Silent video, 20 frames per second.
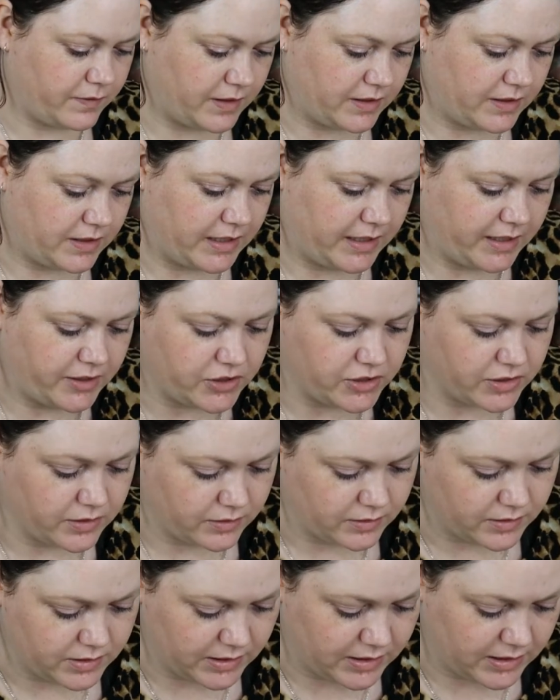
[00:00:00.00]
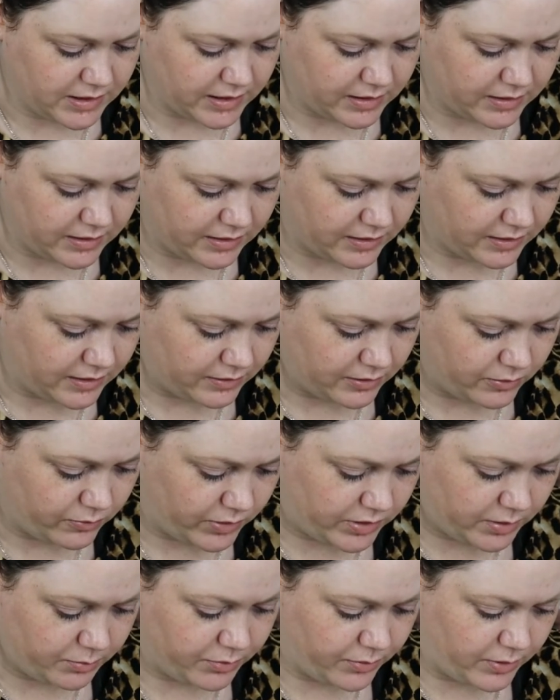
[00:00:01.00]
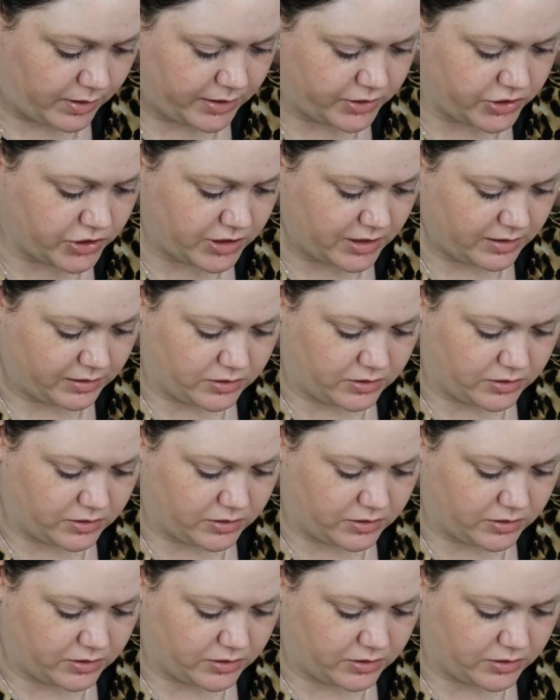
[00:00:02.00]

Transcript: foundation together with a brush